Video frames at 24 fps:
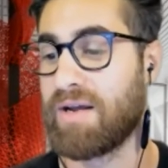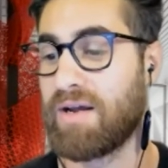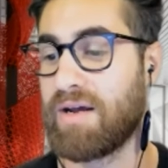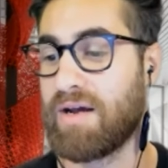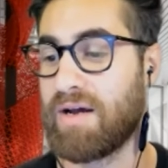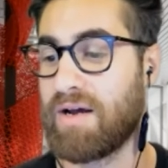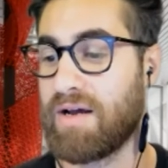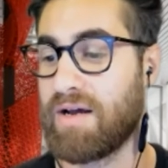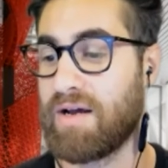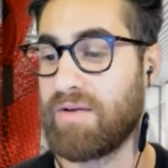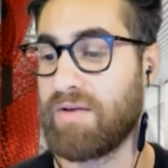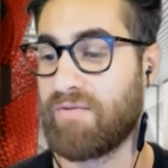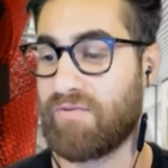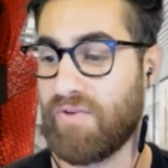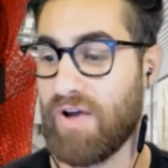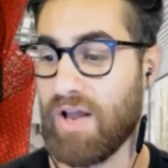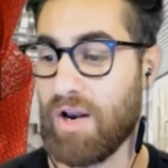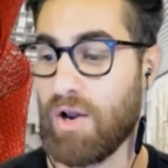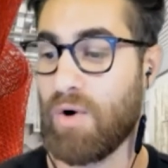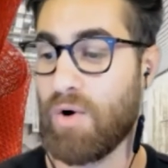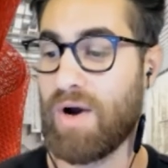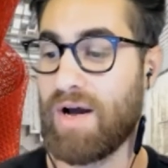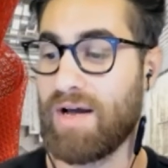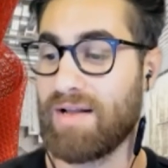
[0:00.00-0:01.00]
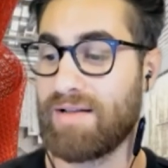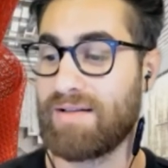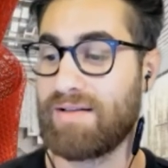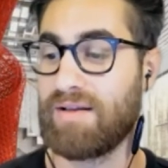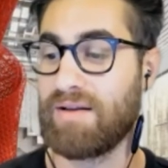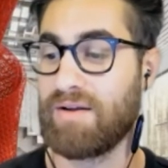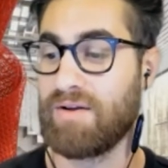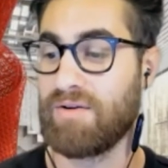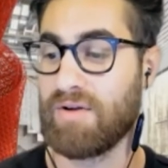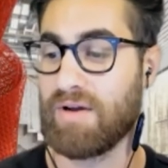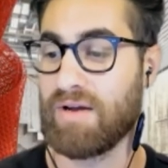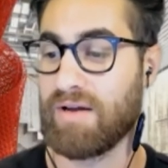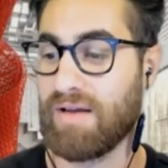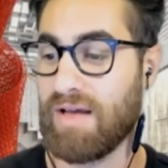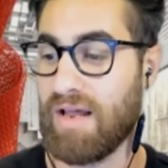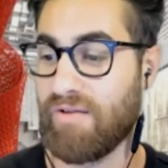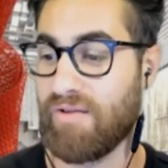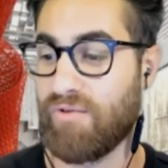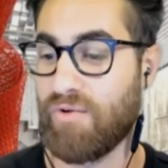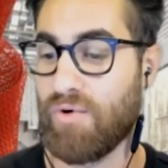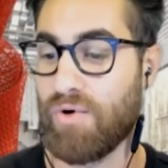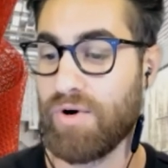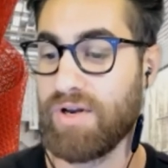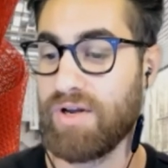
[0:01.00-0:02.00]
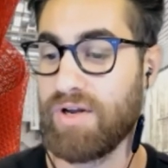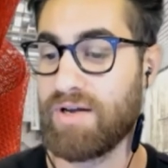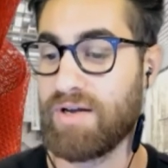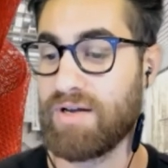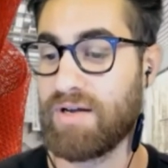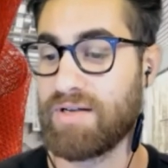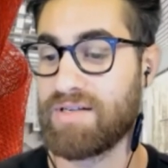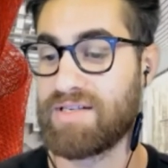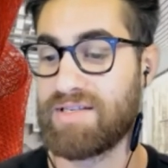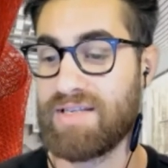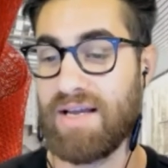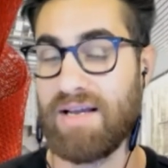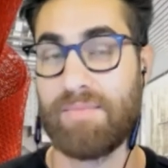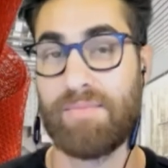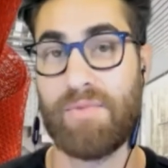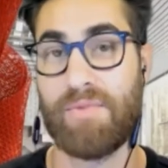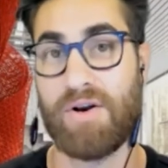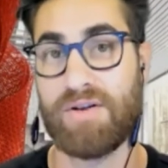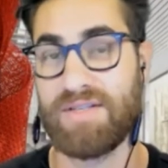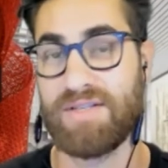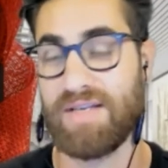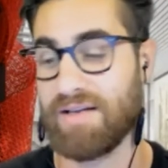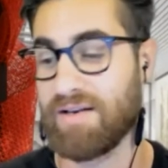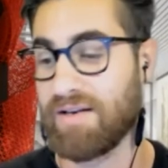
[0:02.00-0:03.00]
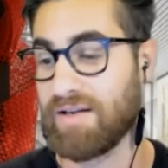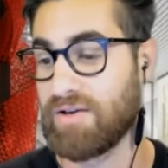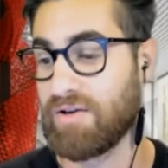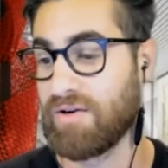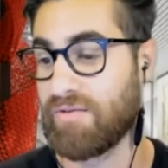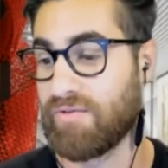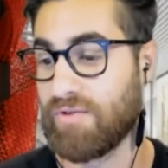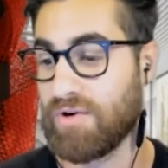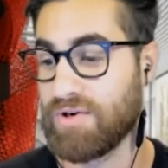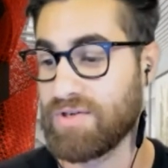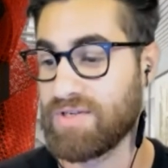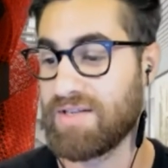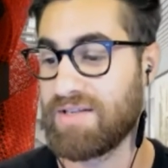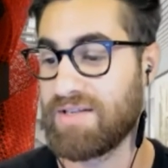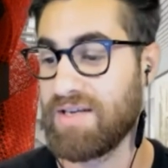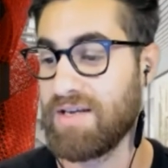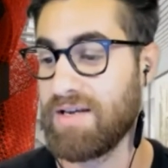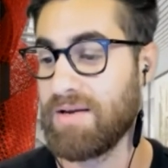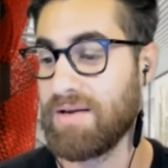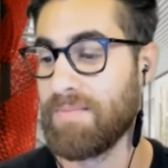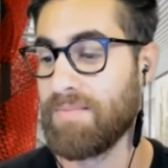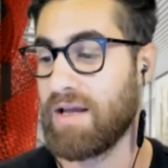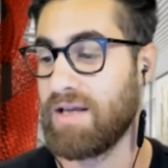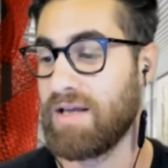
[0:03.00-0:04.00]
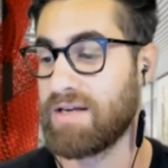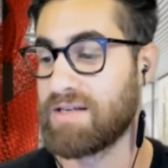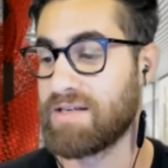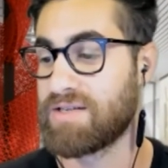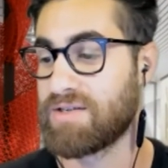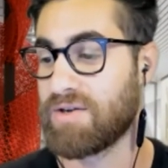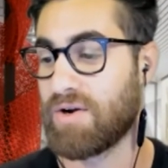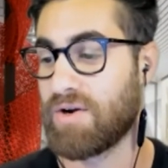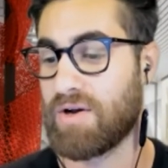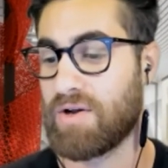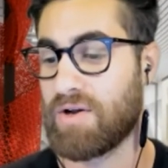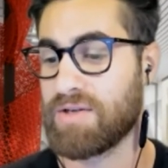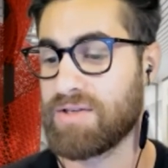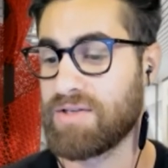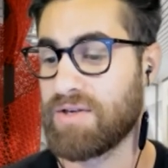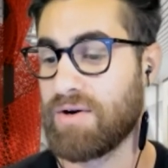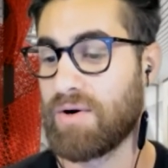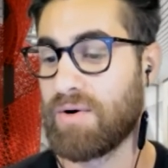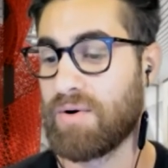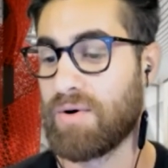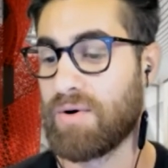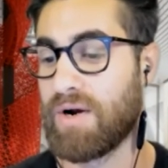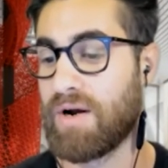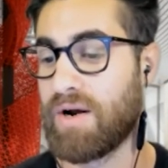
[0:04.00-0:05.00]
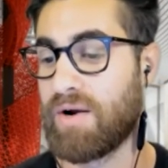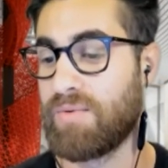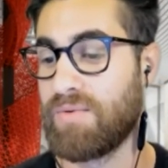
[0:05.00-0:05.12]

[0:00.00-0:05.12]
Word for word: uh, fellow at the uh, California State Polytechnic University, he has also